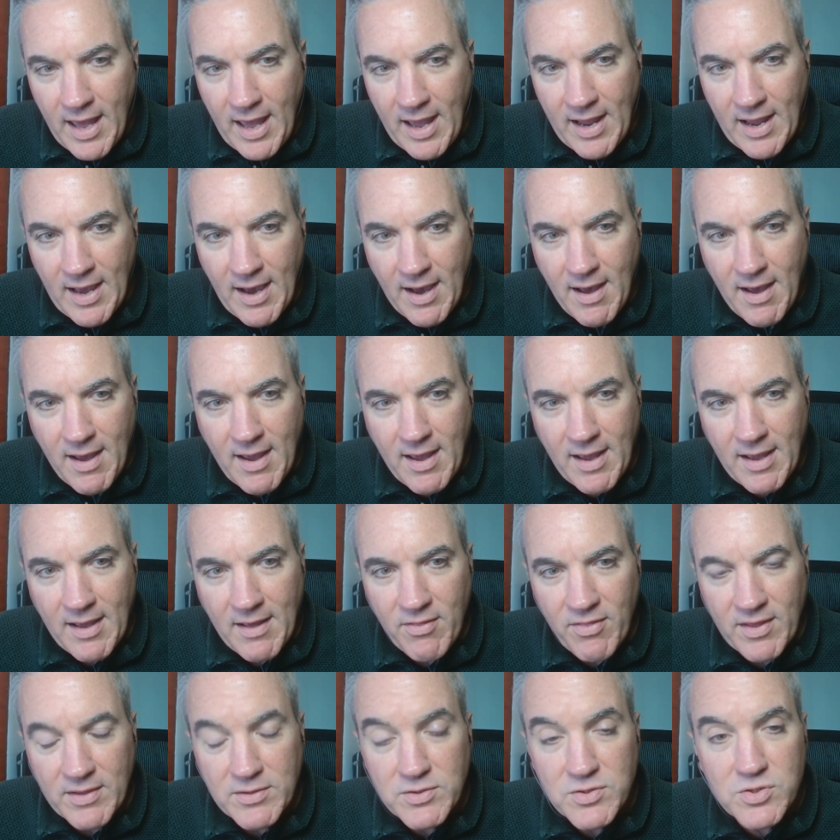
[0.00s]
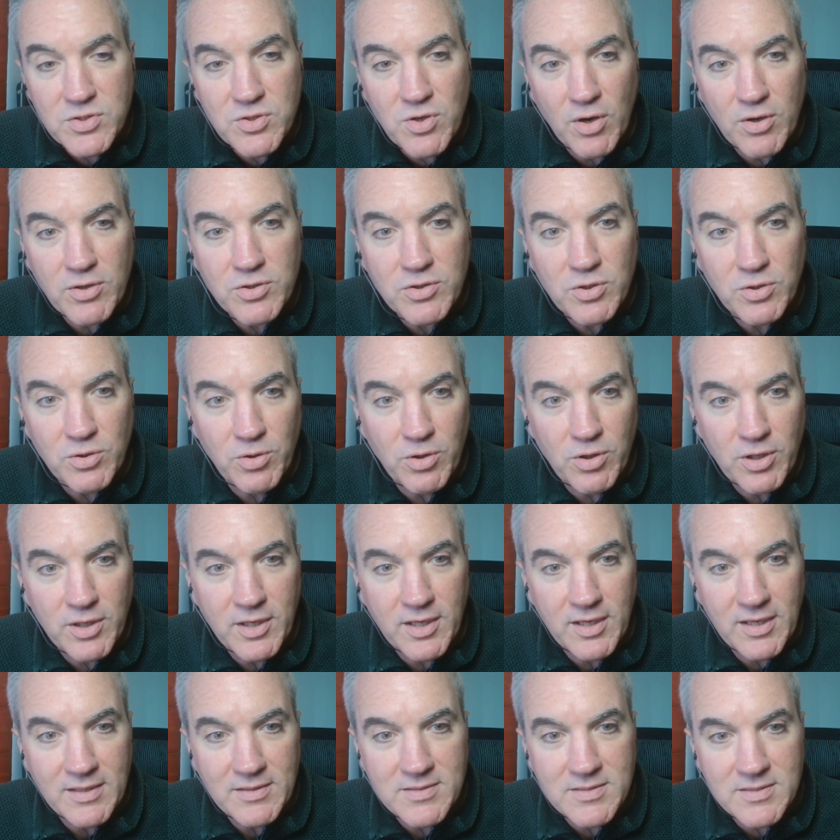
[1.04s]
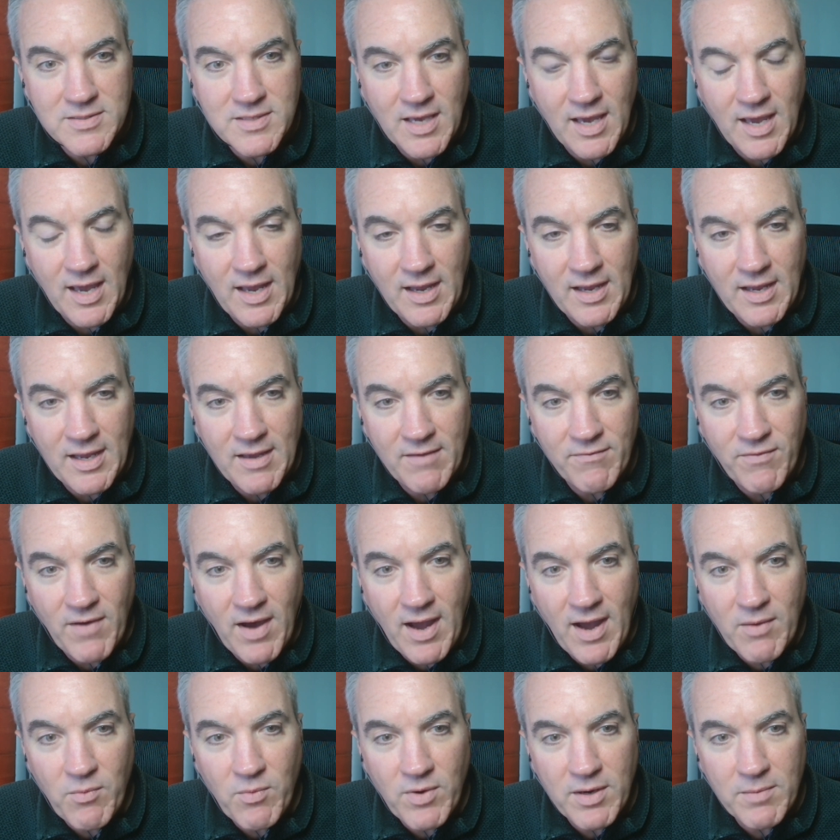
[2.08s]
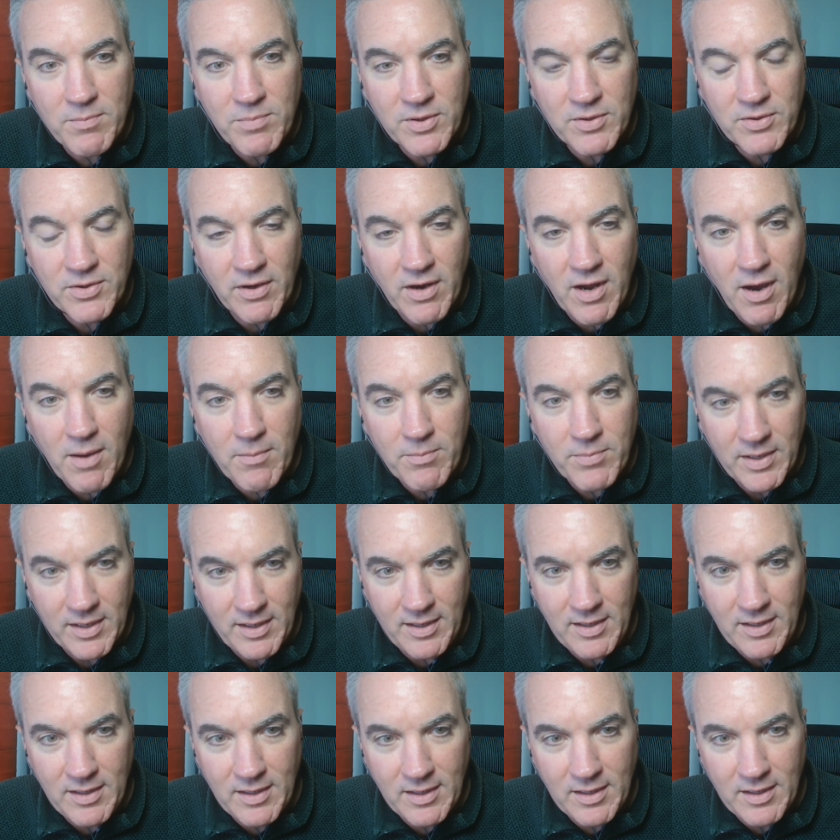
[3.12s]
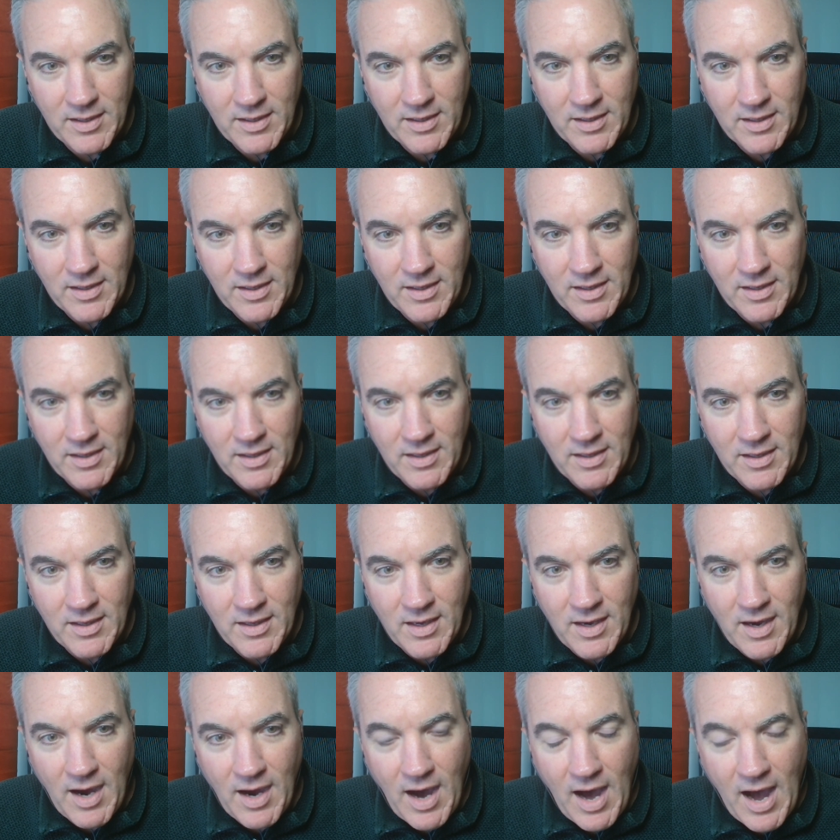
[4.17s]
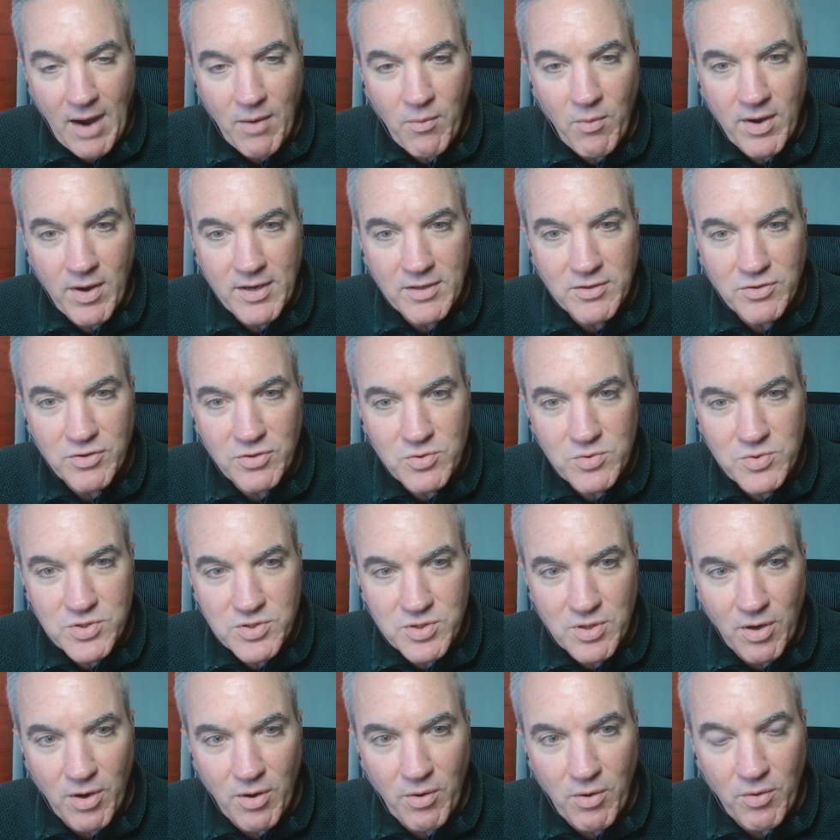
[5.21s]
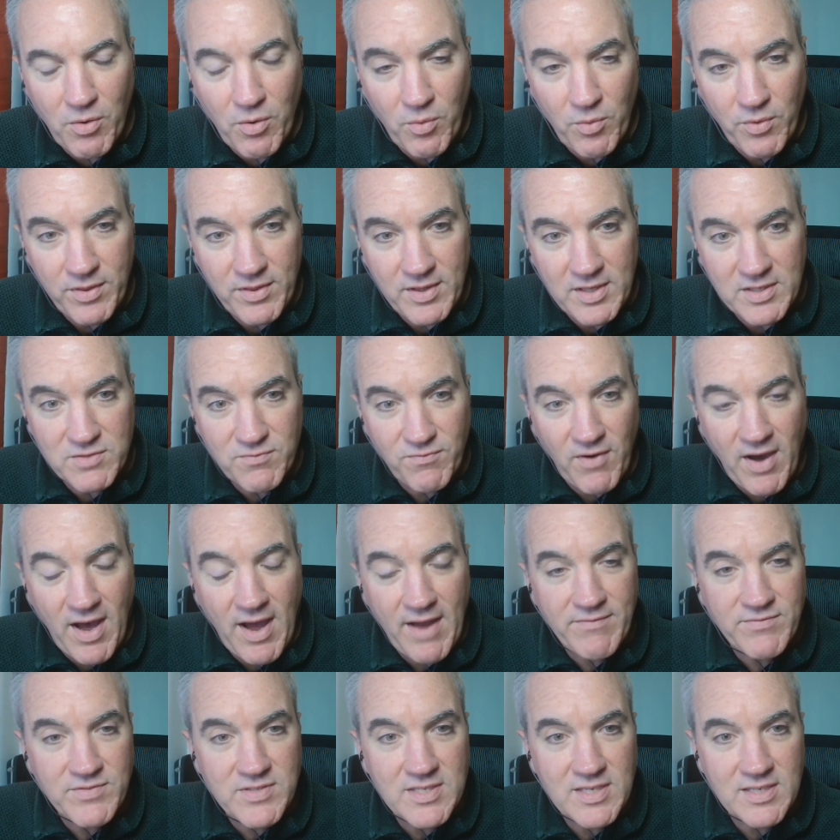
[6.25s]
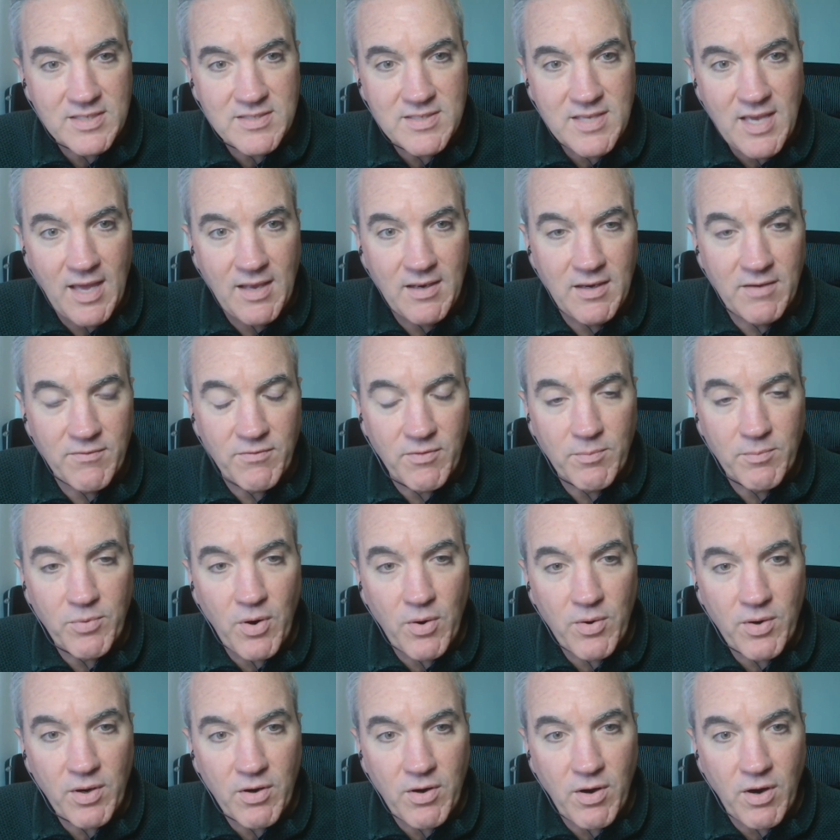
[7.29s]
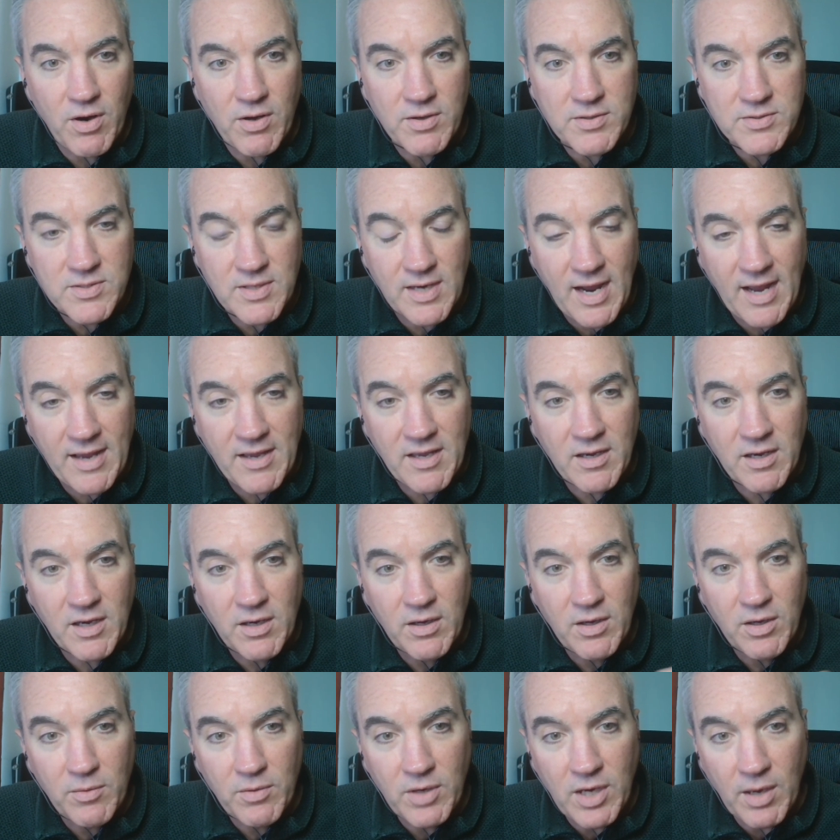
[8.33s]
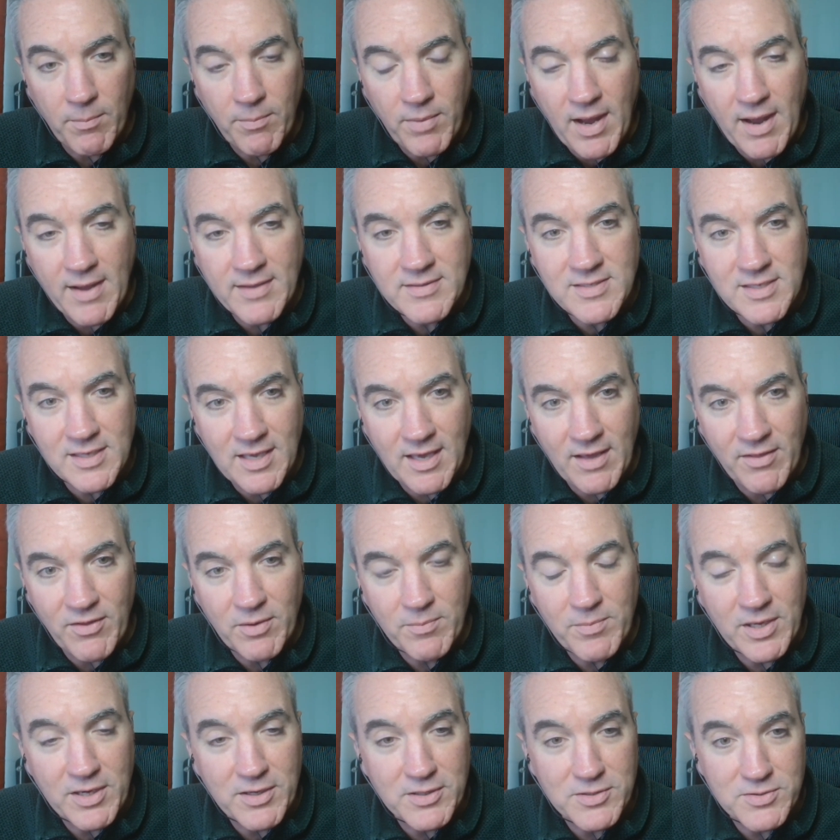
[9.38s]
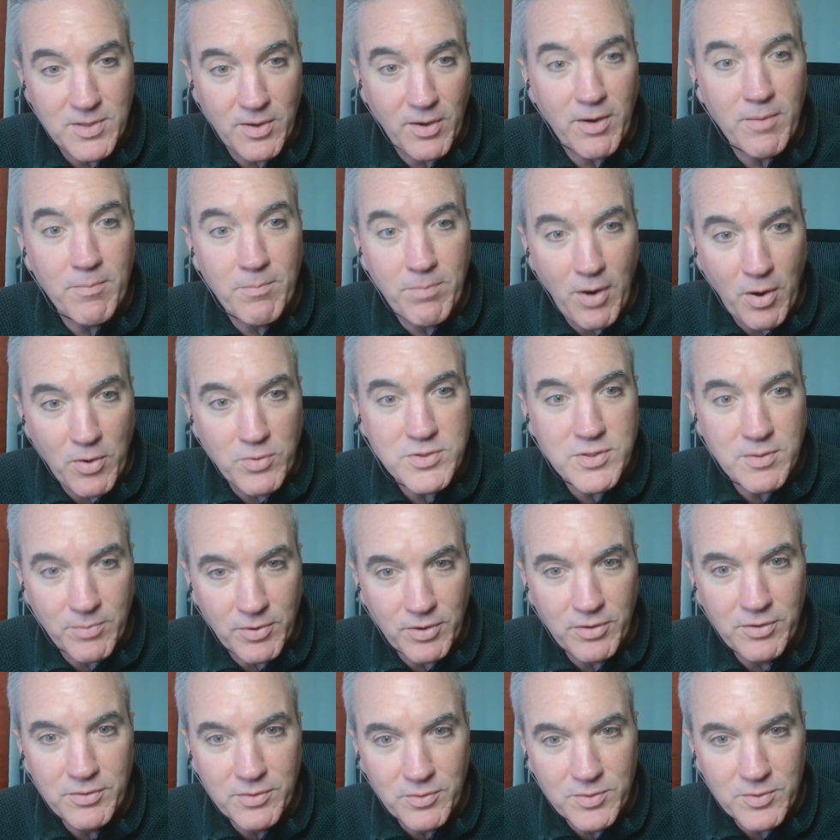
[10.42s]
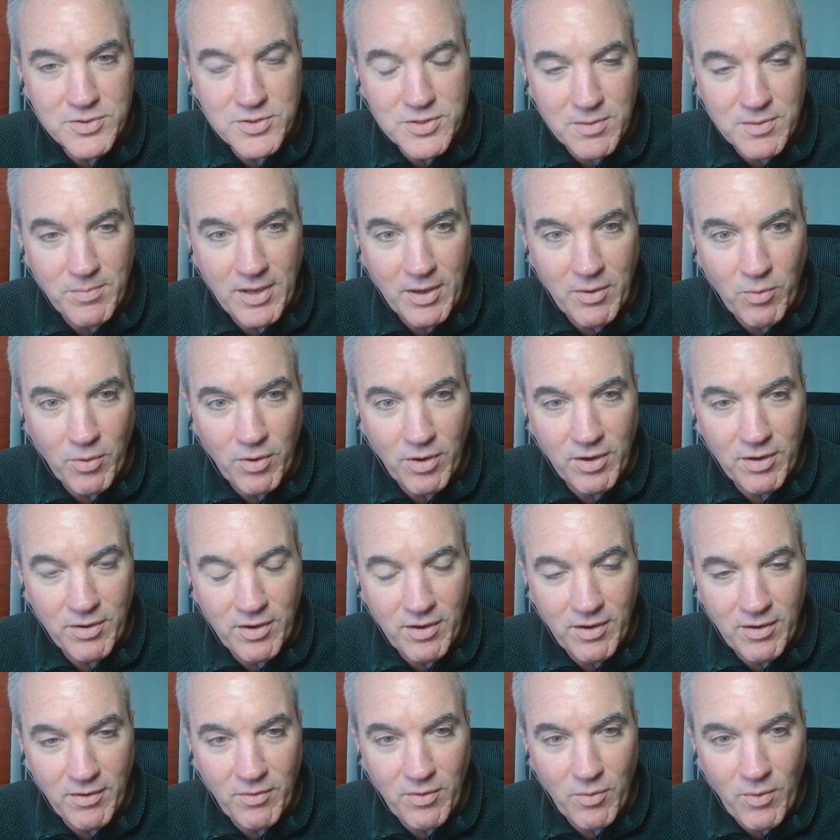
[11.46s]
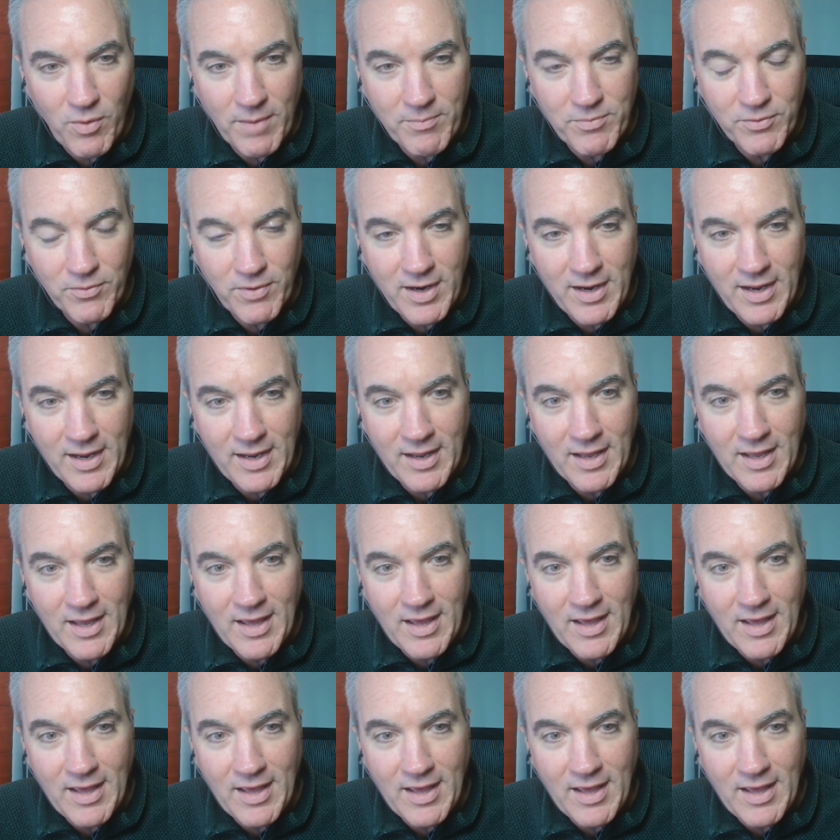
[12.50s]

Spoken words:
AI then start to look and say, if I want to build a company, I want to do so with these 5, 6, 10 different protocols that I can combine together because they're composable, which is a big word at Web3.